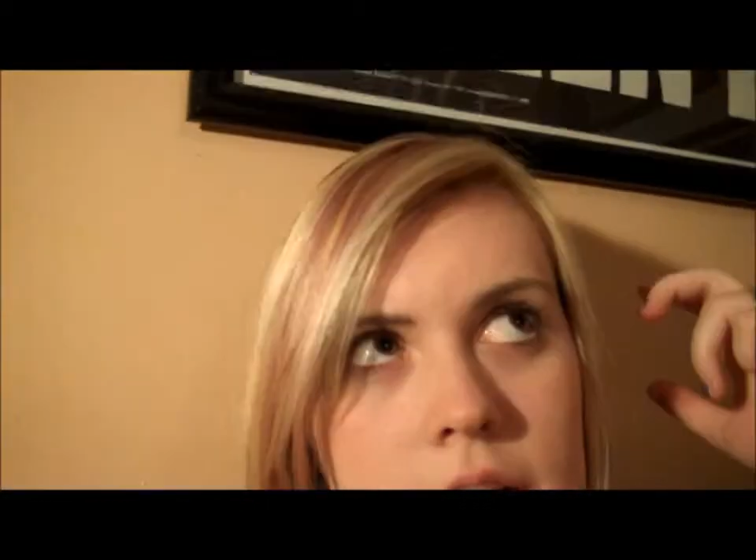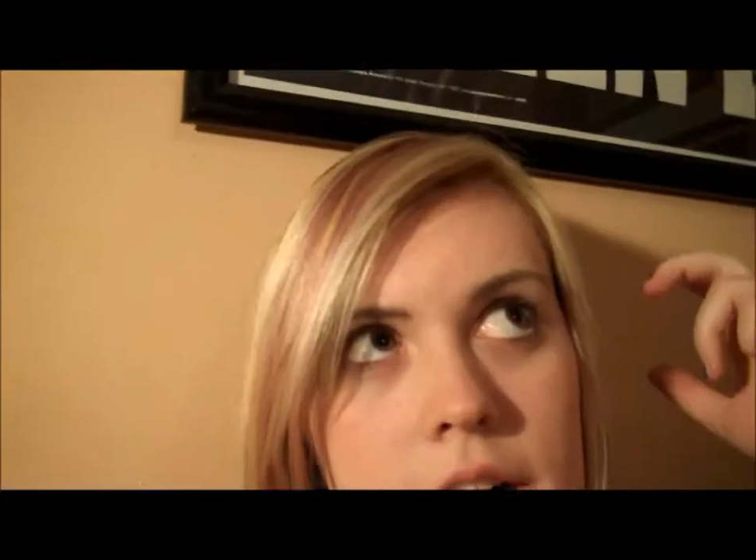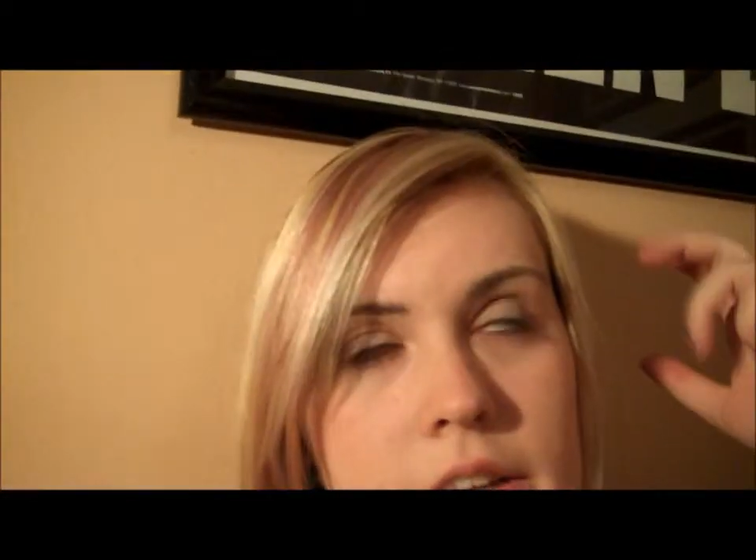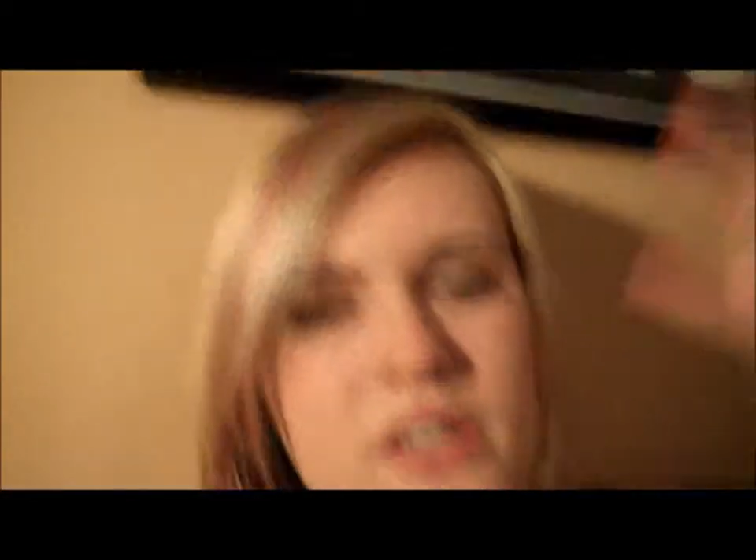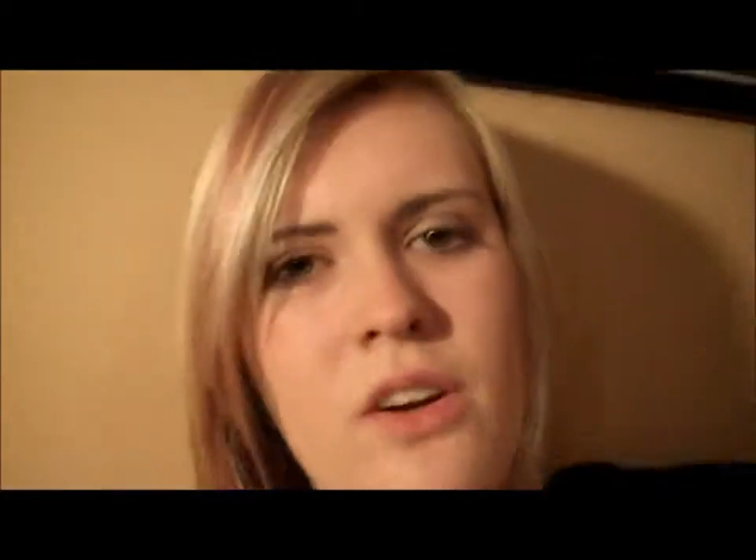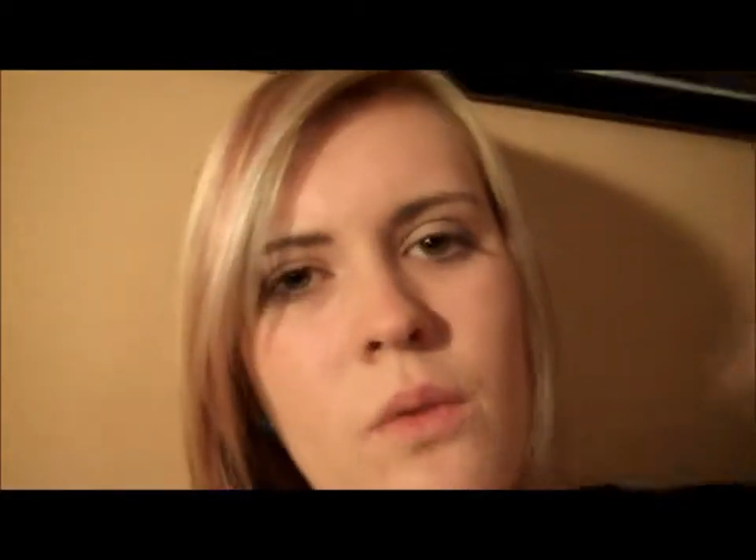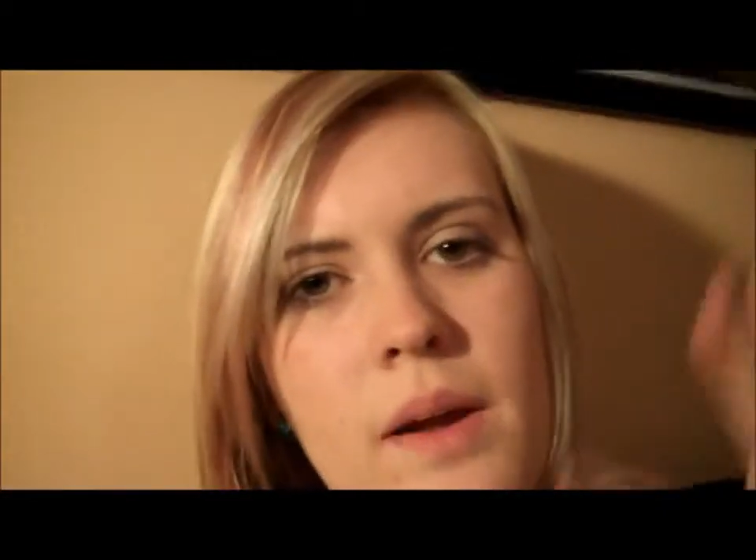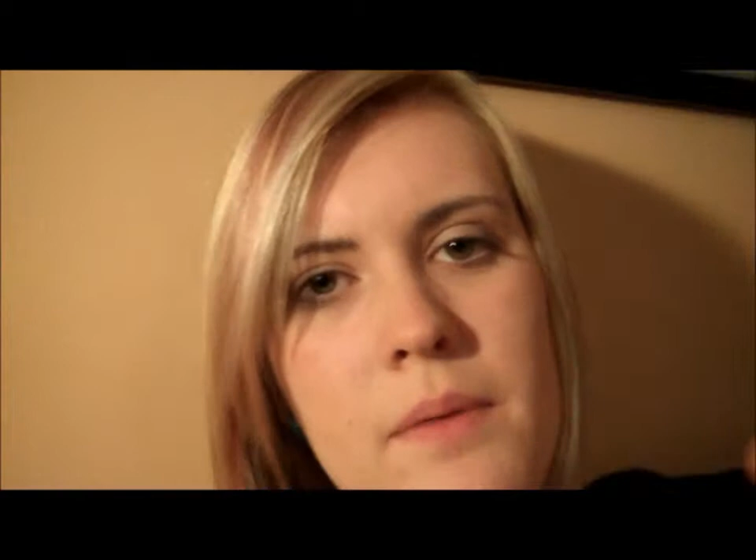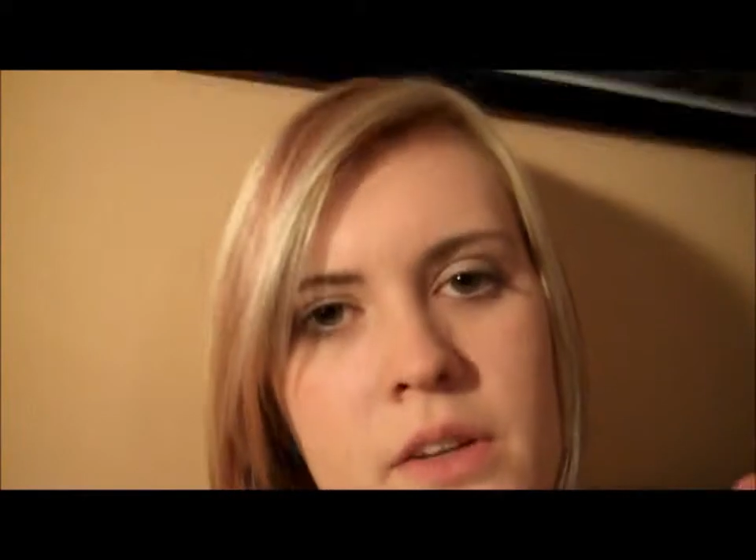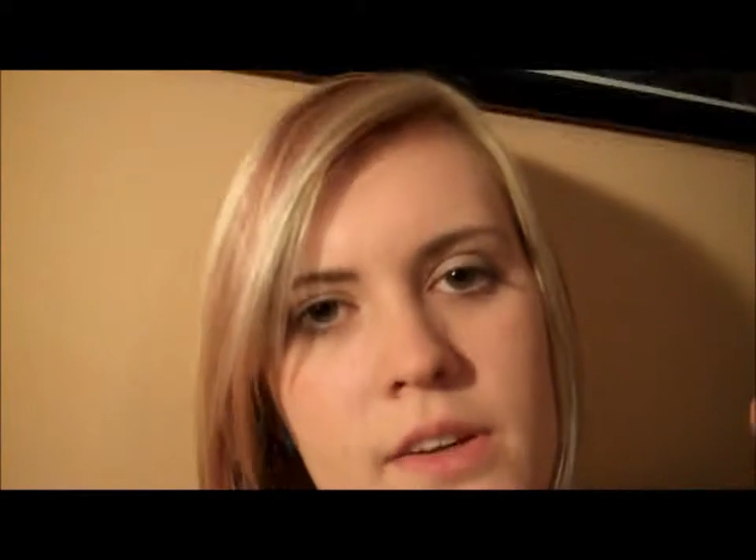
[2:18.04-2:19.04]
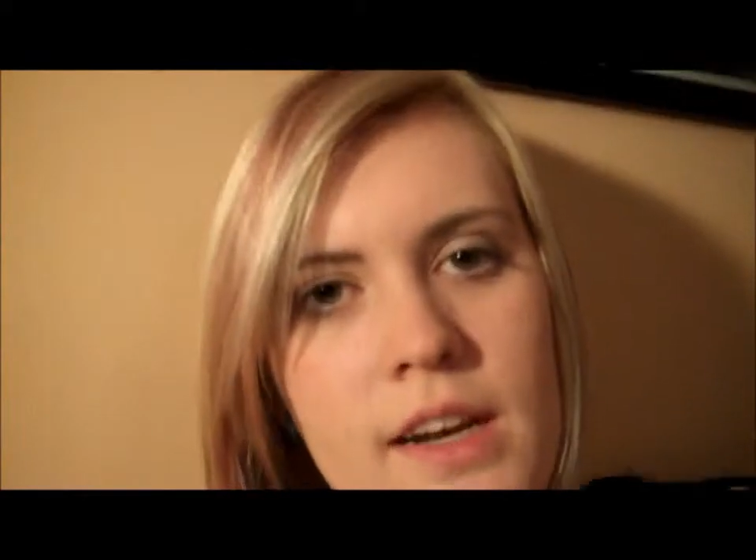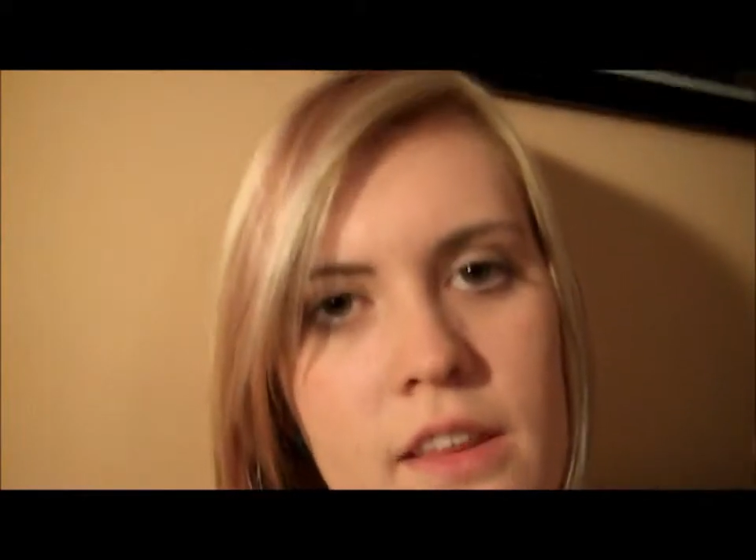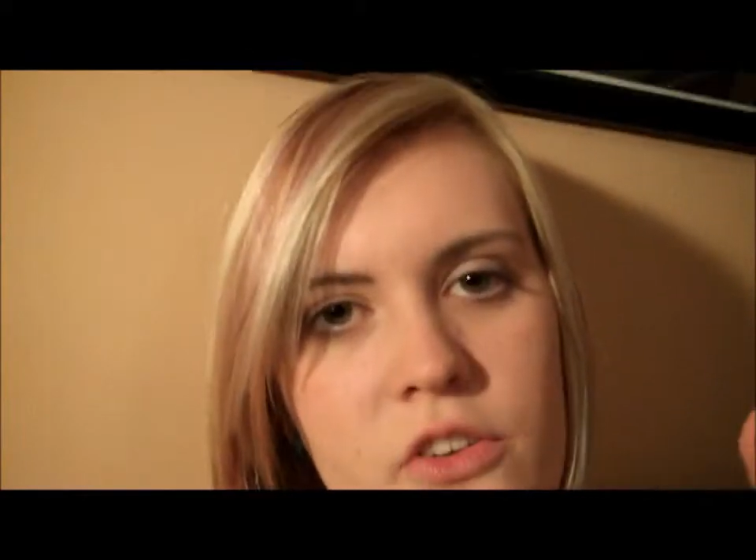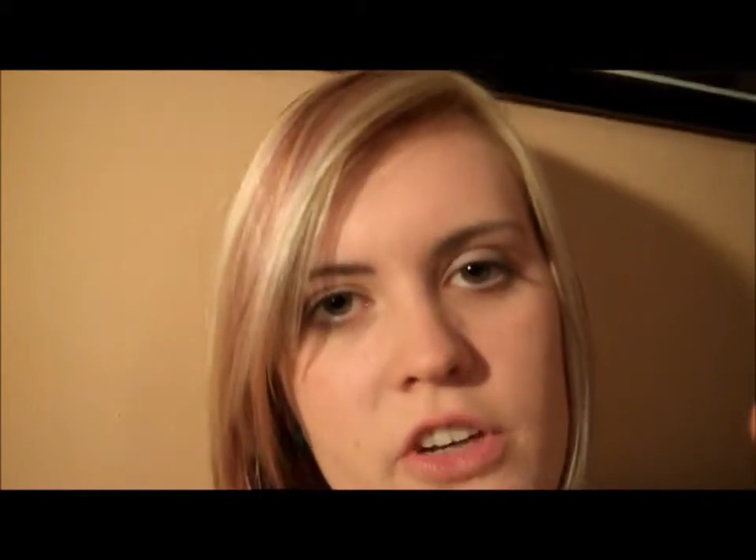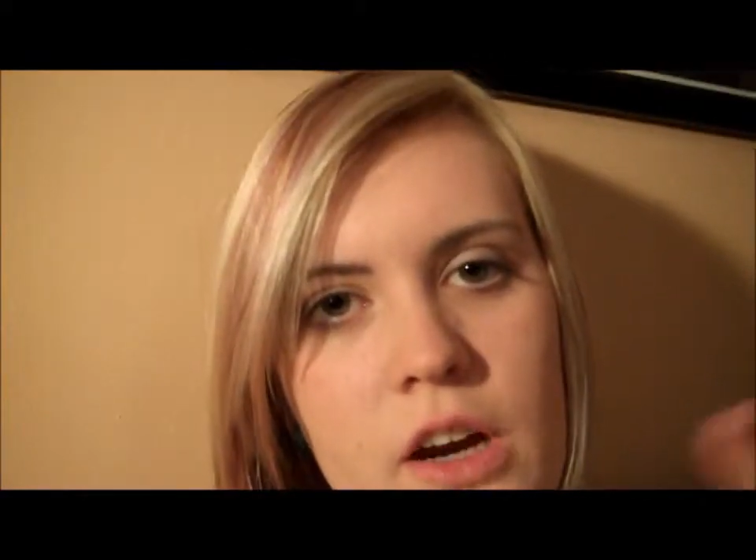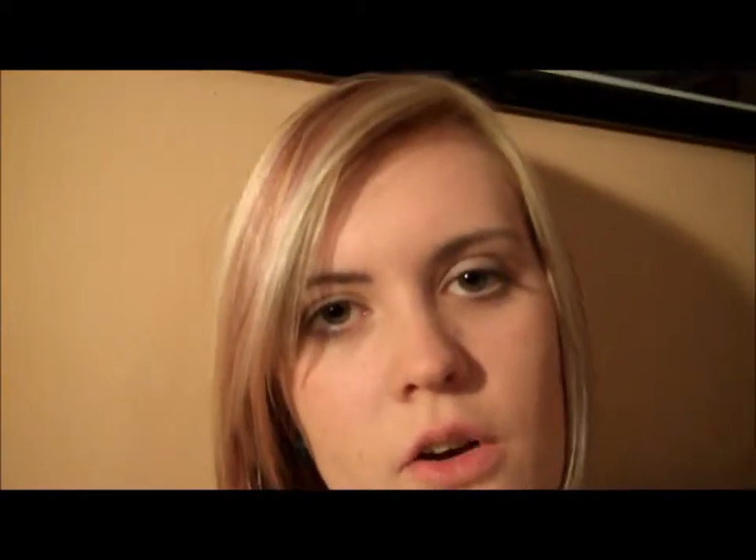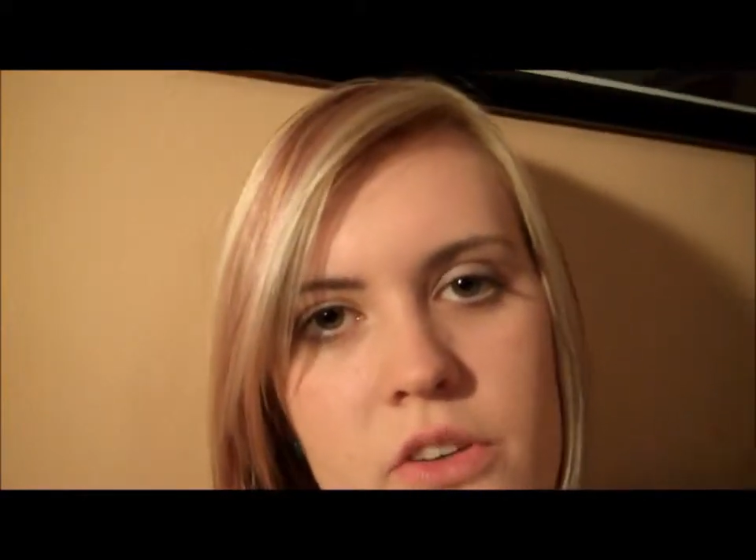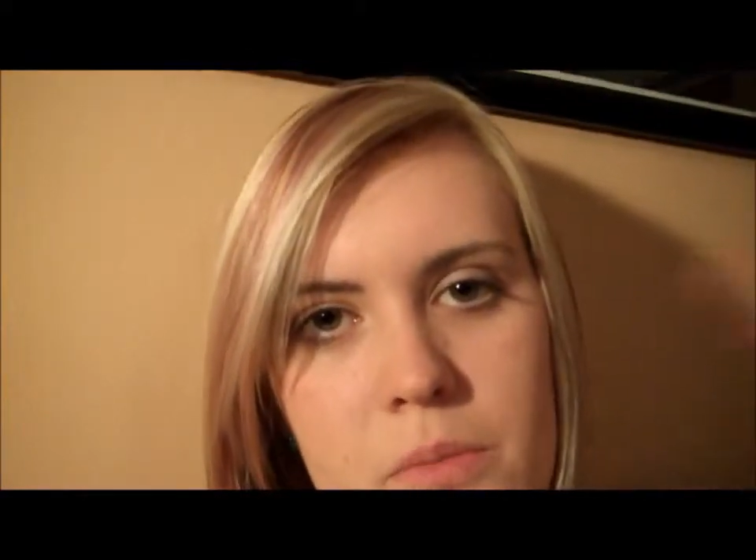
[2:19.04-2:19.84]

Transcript: Uh, you know, right, when you get out of the shower,